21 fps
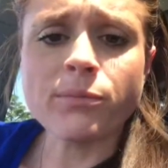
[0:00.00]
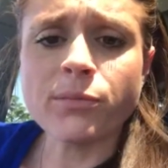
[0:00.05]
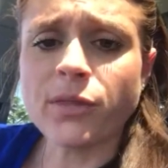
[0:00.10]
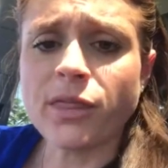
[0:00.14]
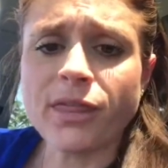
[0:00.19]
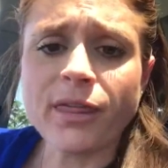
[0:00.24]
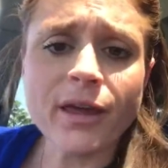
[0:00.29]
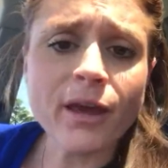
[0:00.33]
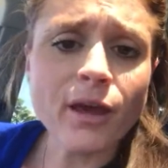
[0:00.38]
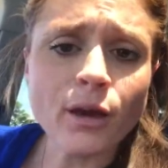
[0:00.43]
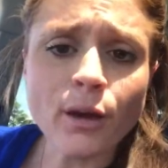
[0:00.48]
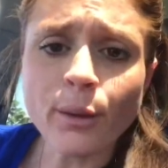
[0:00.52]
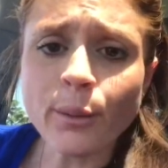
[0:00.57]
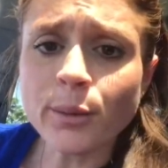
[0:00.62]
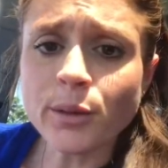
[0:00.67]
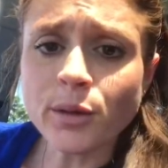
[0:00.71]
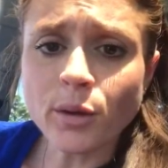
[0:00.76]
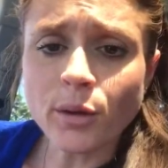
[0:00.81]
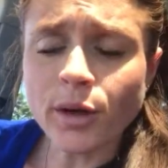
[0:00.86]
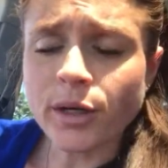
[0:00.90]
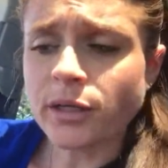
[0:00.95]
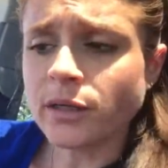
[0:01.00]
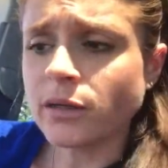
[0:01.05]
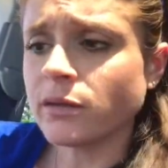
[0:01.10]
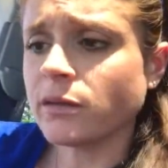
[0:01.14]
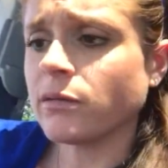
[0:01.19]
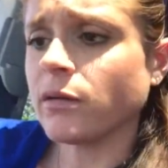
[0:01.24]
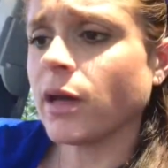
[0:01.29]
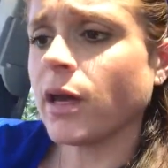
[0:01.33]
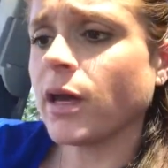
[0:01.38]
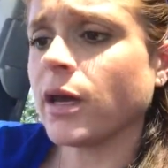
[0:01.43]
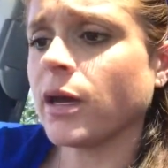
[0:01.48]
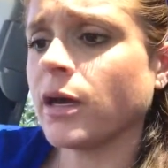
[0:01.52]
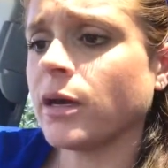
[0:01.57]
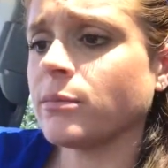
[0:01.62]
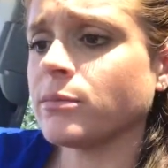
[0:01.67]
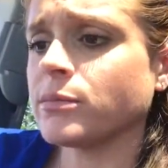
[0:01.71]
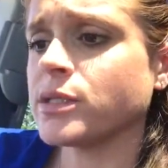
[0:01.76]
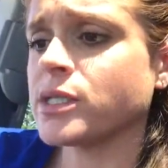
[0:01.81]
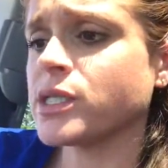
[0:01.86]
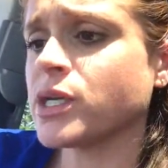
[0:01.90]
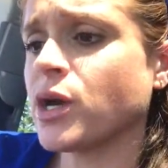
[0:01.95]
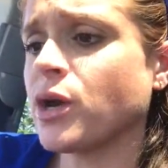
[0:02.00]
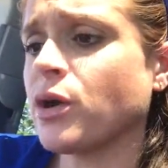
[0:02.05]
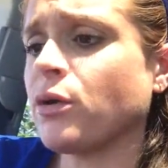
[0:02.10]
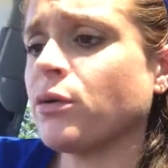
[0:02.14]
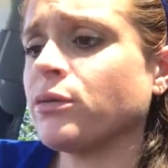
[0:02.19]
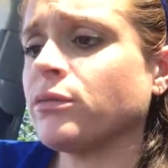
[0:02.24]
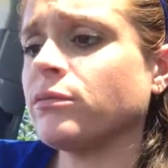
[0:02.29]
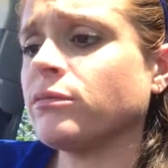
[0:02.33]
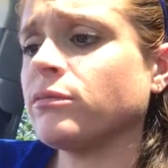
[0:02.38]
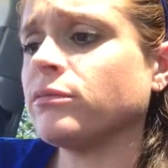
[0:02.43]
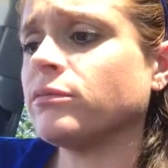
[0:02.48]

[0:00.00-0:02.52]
thing going on. So